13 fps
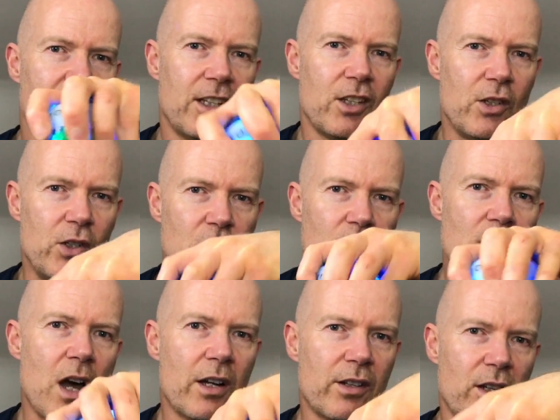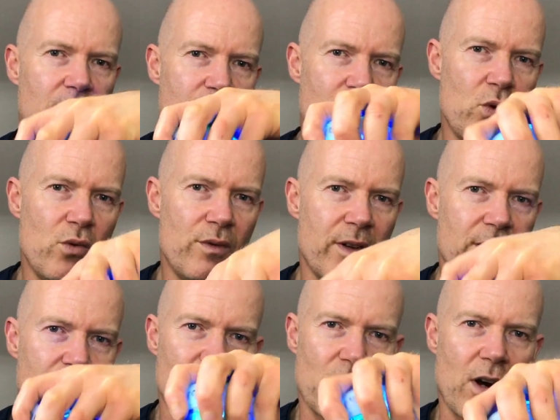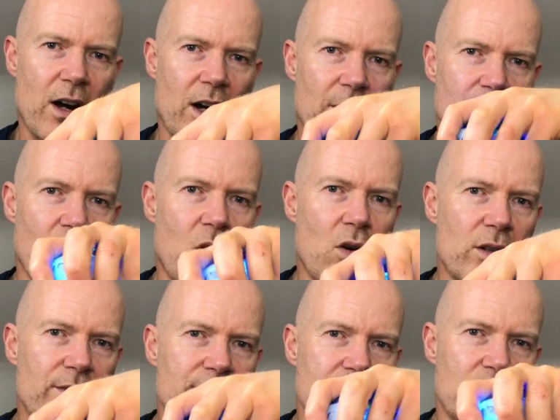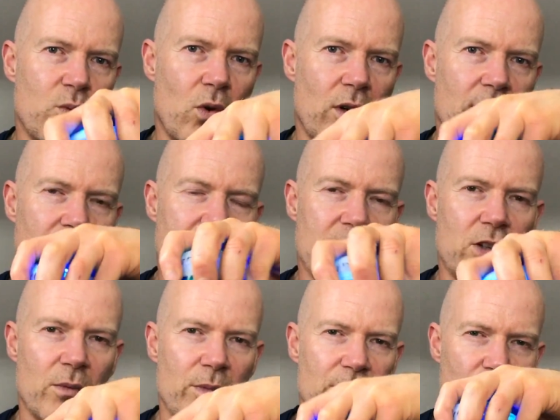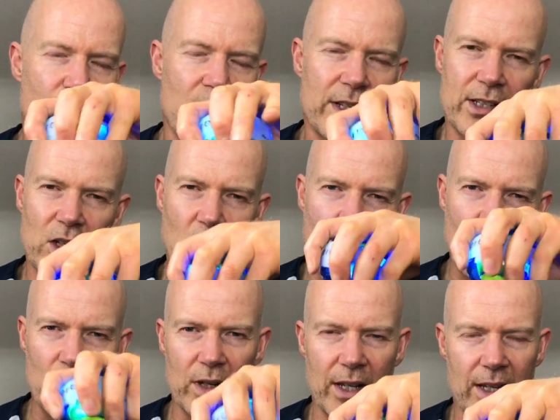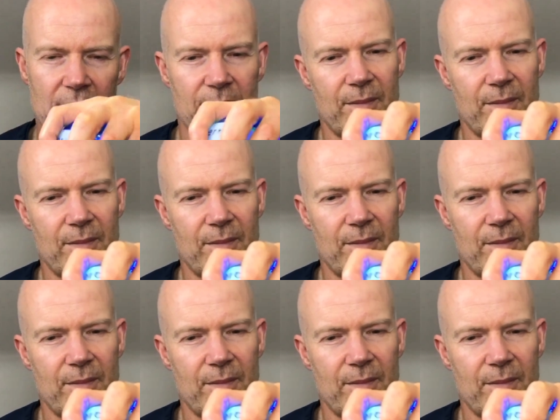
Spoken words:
You do not move your arm. All of this work is done with the wrist only.